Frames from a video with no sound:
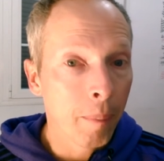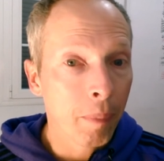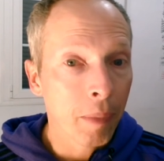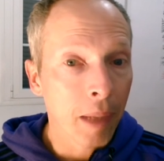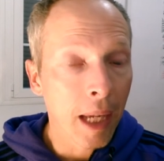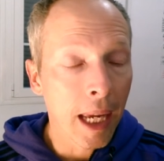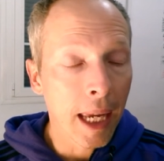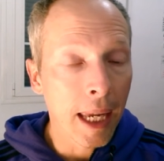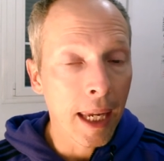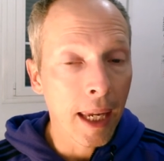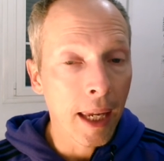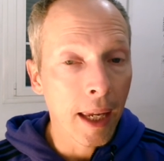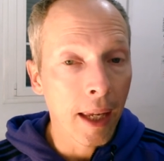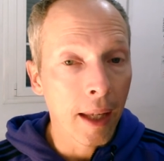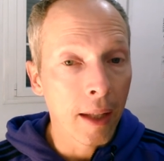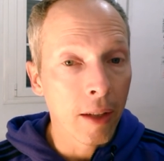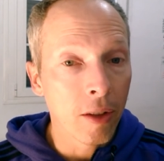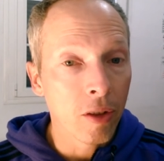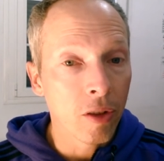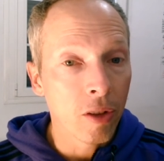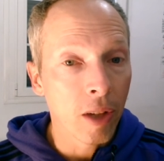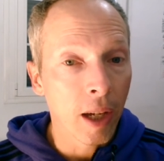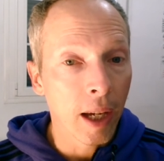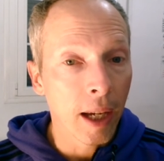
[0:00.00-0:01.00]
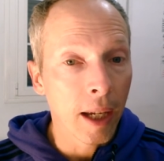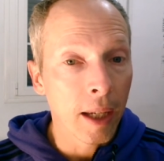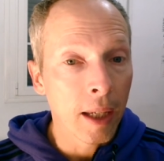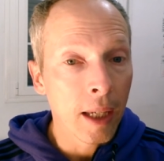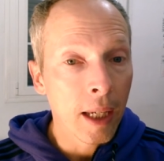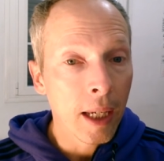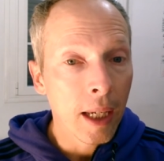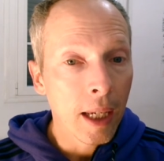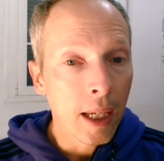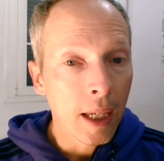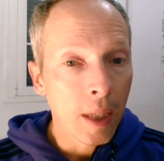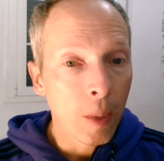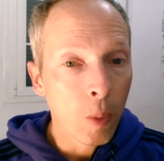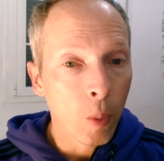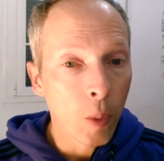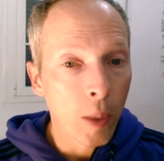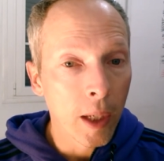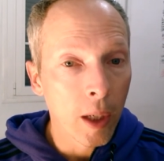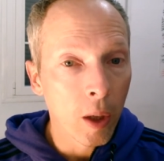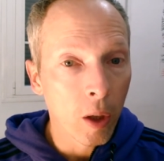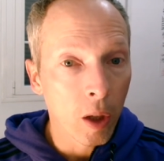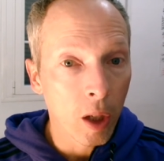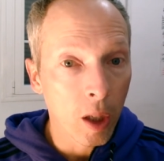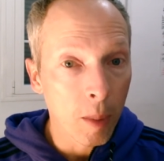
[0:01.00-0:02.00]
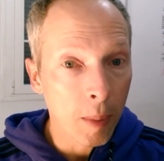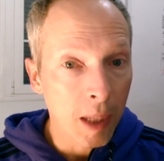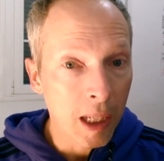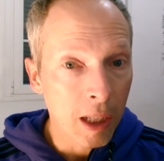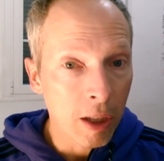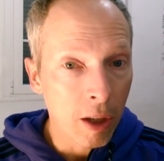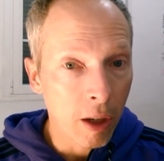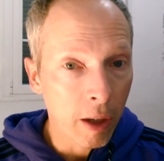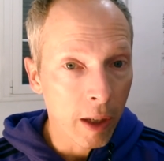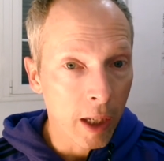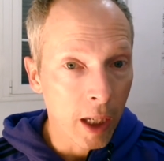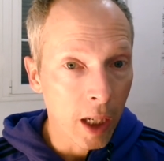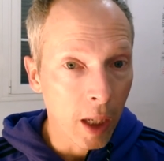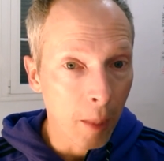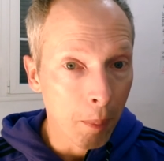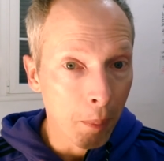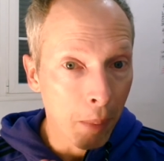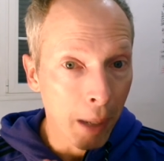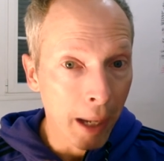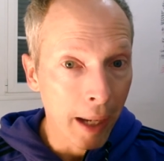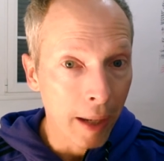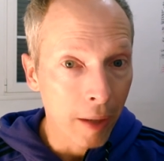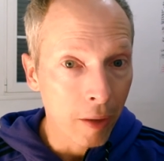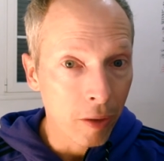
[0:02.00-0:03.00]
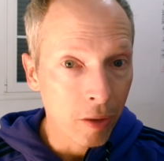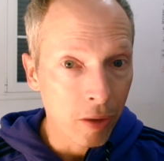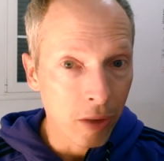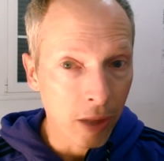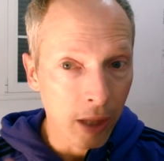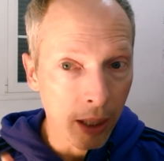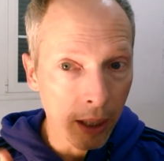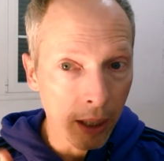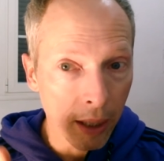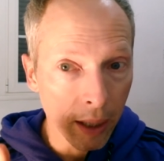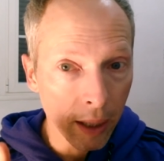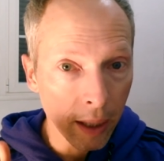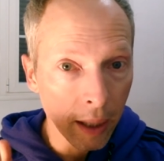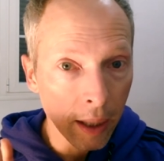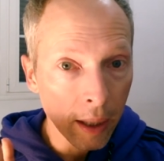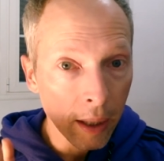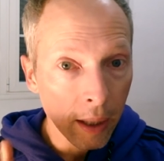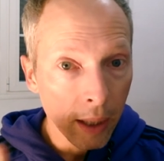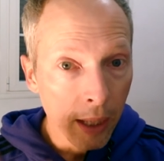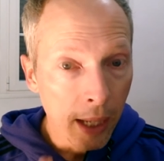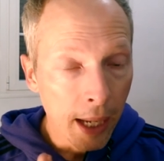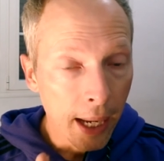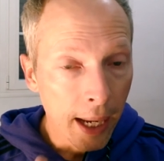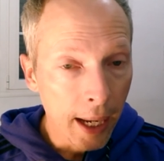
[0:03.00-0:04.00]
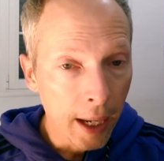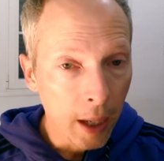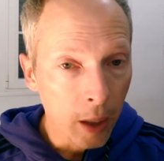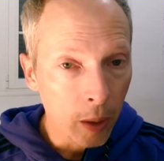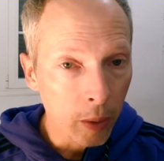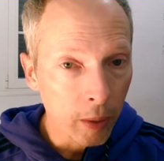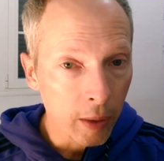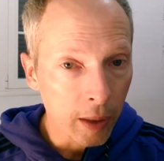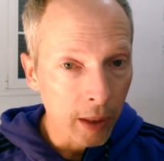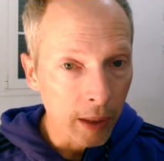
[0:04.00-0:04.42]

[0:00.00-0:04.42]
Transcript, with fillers: and uh, we are going to be talking about uh, how